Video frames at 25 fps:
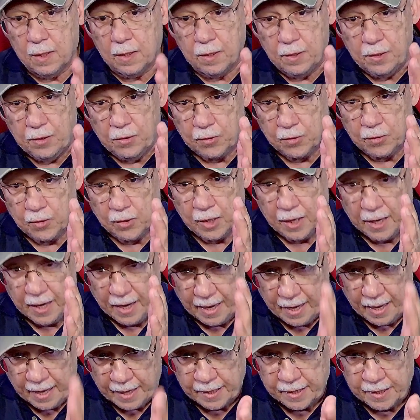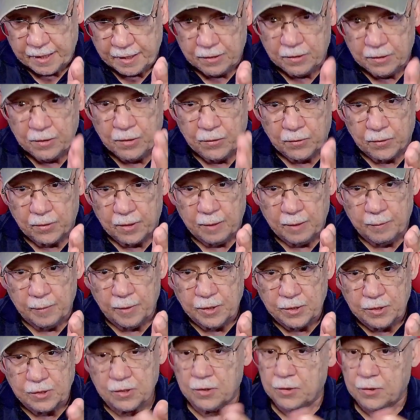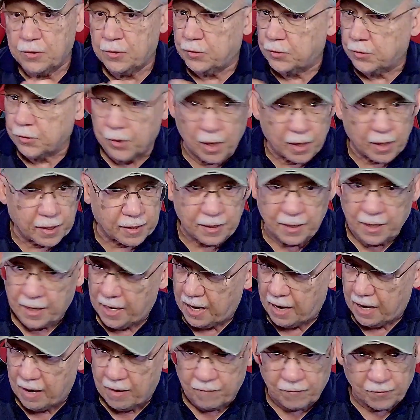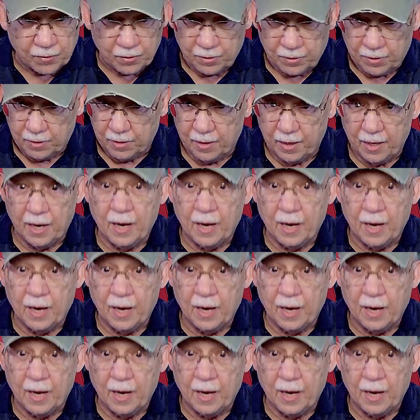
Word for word: You're going to edit your images or you're not going to ever,